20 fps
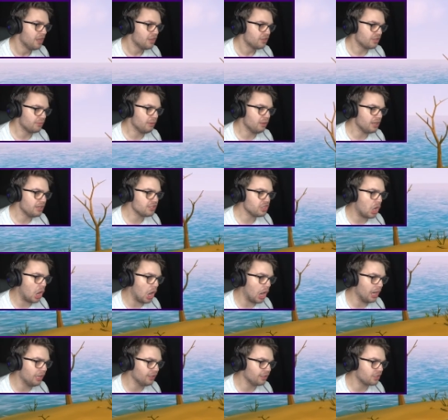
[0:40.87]
So I'm not
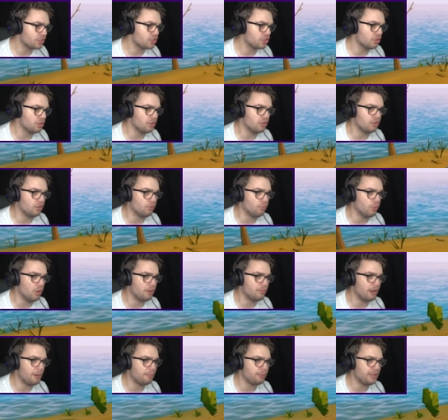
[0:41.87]
entirely sure
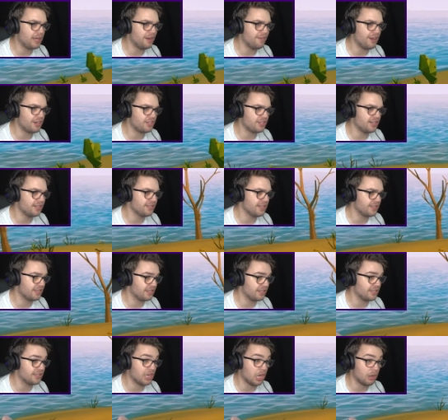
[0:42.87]
what my plan of action is, as you
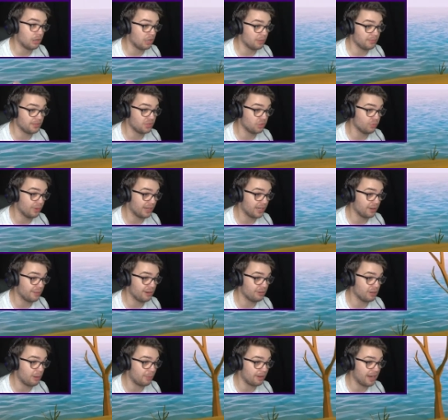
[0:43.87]
can tell, because I'm still running
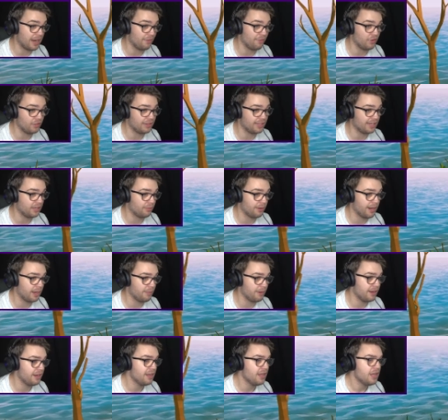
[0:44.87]
around grabbing everything around
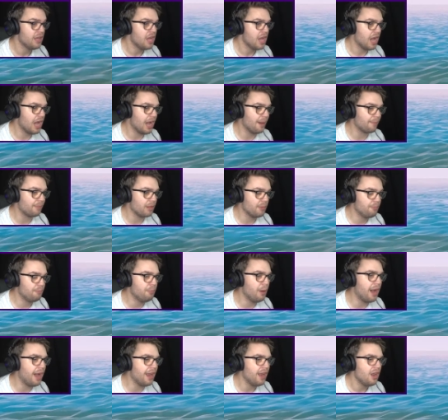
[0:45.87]
me.
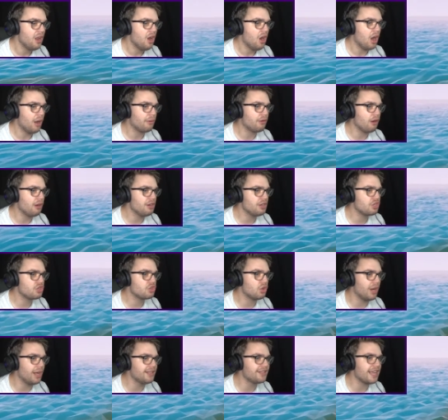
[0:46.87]
But I'm going to
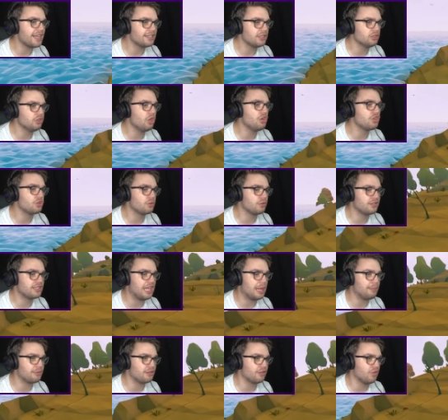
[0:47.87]
try and take the logical
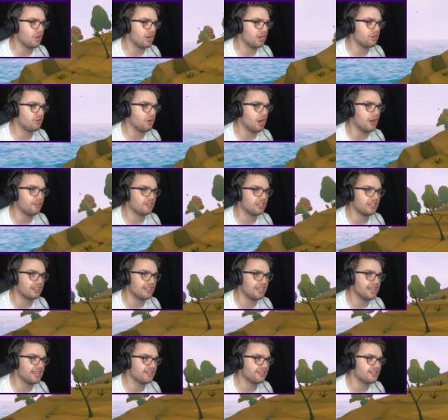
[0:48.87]
steps of like crafting
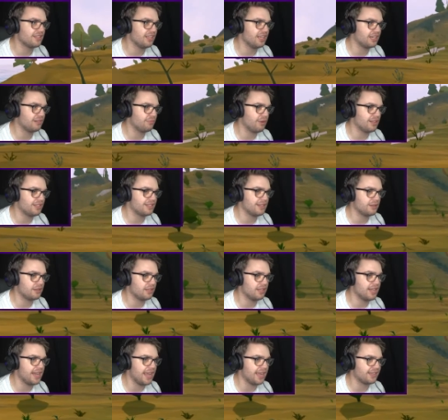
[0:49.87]
things to like one step to
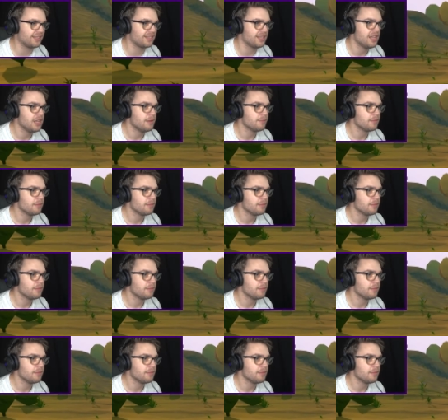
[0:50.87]
the next,